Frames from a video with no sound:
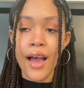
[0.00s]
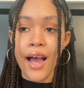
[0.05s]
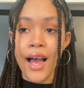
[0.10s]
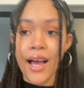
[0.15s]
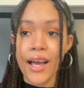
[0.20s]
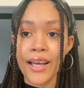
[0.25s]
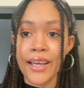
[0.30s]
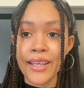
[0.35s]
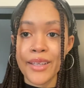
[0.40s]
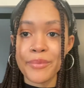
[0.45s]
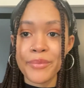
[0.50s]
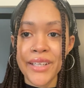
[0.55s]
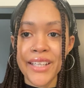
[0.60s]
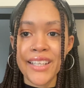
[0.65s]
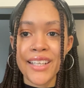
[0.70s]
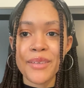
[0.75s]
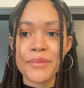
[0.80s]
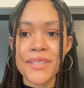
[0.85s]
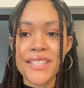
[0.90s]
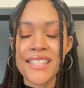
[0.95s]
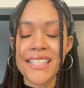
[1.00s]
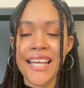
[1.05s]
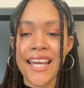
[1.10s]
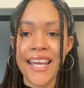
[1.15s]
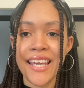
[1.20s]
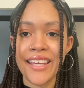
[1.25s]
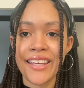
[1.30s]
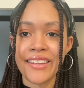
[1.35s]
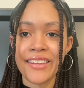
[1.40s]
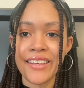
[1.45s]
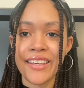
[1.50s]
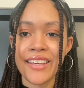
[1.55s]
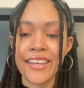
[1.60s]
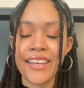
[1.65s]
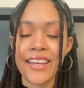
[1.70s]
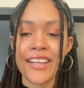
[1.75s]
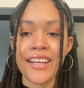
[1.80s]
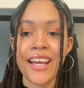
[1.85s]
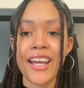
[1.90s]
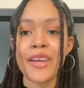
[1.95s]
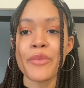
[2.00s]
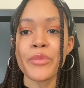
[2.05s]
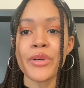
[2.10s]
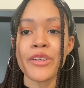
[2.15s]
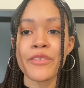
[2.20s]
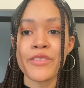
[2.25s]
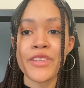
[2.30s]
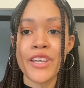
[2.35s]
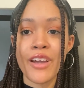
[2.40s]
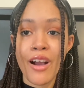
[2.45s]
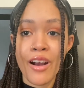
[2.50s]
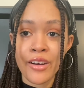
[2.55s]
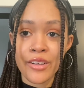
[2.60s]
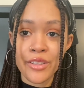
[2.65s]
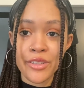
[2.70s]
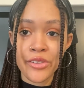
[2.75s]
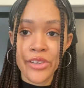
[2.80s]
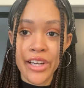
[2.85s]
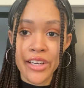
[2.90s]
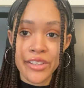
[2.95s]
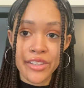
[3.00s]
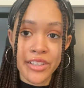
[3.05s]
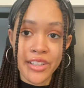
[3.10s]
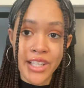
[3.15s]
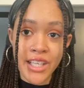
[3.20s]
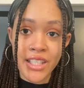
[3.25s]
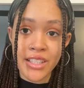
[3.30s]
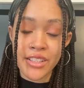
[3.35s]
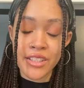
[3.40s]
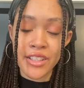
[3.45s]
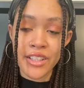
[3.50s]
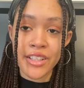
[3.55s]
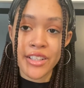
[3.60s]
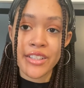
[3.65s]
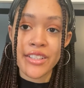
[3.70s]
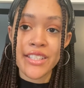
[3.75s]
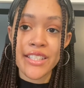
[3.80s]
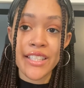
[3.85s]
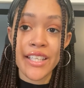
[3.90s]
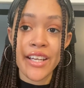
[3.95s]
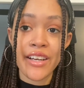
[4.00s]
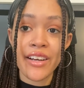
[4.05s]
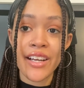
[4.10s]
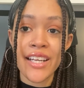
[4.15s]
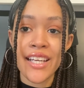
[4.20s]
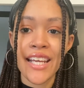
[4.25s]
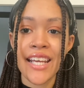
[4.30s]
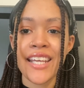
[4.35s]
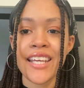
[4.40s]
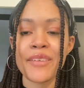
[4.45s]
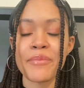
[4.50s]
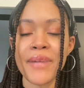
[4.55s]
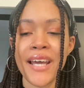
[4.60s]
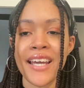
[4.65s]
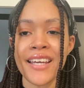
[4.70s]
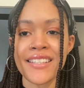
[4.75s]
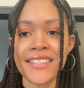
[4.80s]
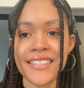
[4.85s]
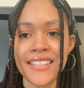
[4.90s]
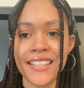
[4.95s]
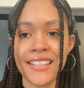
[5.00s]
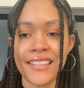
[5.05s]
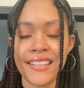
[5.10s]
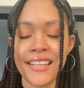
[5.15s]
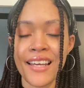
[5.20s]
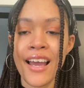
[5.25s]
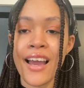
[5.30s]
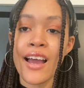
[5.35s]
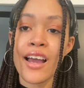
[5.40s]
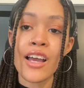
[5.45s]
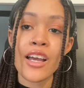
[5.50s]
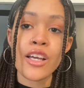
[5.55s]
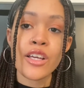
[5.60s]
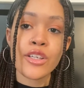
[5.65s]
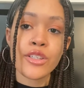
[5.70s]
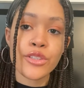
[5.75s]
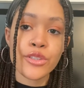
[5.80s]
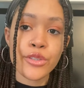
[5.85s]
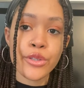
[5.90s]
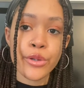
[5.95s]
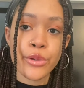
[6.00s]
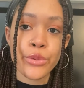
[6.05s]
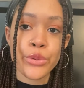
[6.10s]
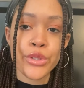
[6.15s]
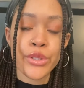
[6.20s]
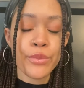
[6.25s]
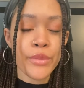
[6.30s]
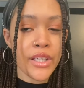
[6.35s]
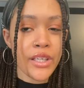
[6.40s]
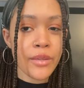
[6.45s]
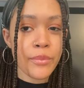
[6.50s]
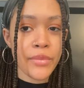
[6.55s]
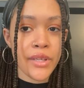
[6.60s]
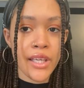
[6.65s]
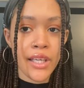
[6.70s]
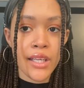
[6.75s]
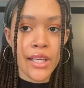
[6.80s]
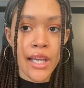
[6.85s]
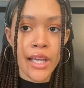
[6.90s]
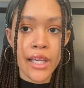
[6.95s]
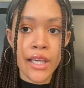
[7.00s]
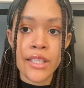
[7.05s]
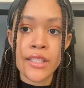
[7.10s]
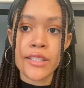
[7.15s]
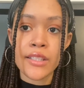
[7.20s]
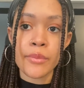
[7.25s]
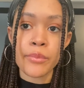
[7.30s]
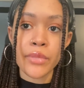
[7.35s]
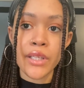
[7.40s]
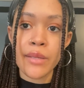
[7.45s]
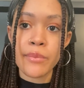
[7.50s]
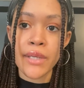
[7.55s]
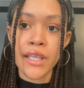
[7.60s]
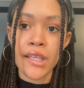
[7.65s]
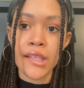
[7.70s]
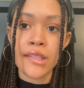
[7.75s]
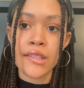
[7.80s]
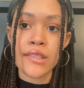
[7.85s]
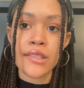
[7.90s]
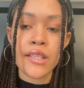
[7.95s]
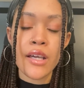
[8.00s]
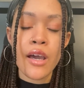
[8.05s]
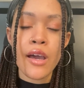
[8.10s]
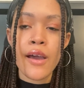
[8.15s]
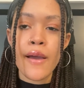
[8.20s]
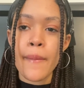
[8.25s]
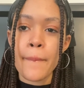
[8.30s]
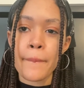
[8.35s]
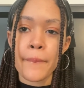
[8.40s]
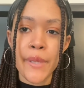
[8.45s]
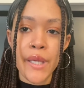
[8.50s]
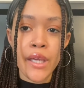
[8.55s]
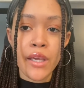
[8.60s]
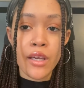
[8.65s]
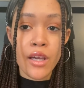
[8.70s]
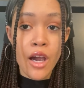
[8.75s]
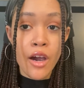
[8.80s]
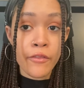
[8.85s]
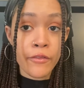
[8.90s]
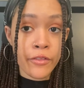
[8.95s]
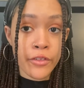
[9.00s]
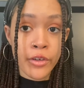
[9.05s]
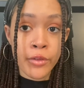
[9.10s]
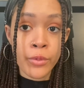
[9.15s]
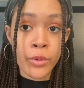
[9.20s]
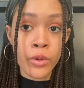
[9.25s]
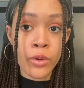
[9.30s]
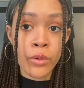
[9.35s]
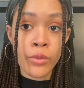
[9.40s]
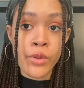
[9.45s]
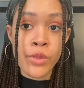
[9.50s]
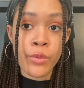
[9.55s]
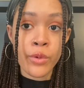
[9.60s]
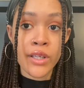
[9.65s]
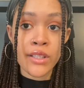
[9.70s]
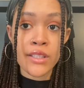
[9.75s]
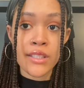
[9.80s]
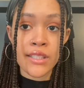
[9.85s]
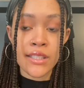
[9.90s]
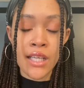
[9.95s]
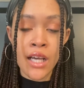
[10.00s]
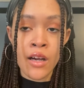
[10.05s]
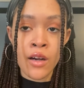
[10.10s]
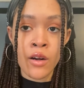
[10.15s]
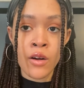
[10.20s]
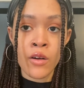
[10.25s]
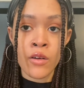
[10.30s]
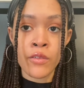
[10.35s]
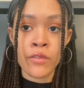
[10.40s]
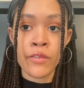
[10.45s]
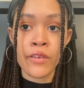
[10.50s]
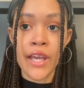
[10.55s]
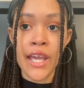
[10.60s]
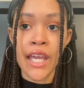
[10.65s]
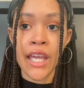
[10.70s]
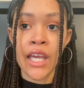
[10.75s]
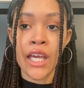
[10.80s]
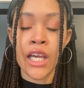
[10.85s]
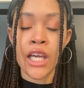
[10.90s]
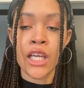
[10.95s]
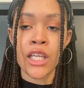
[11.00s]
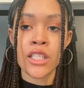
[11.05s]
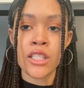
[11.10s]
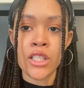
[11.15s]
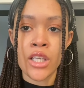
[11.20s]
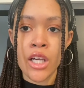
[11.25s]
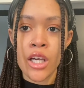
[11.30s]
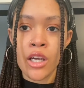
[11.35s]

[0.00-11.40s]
Hi, my name is Haley, and I'm one of the art director interns here at Naked Magazine. So to me, being naked simply means being comfortable with oneself and